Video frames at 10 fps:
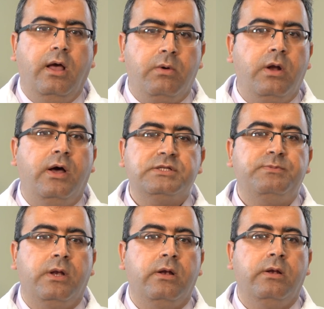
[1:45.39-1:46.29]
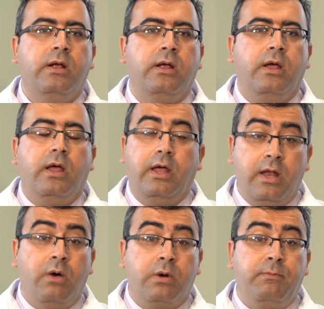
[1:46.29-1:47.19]
our hospital
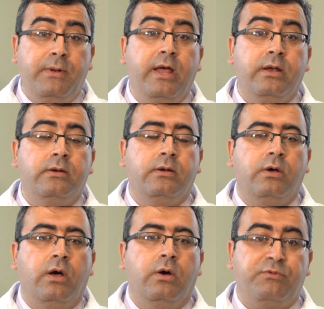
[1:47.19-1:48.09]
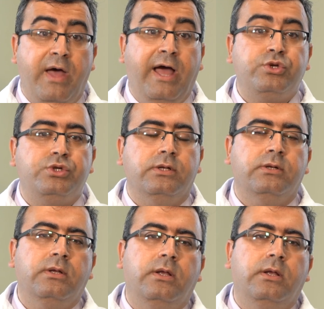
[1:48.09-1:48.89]
and our plan uh, of action